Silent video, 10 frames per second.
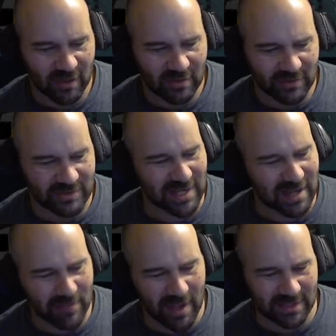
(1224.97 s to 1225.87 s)
There's an A
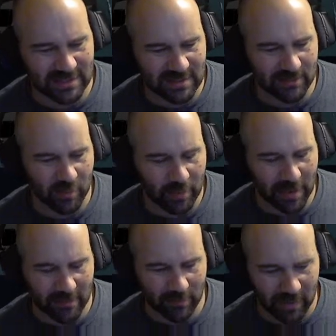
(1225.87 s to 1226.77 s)
minus in the
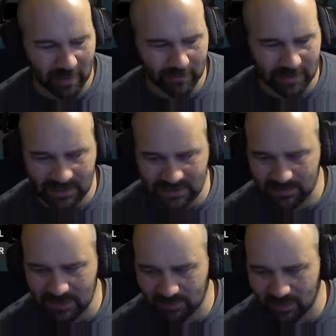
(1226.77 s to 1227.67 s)
bullpen, pair of Bs,
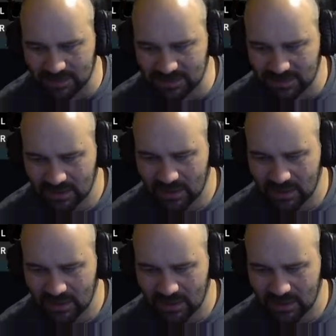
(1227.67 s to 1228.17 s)
B plus.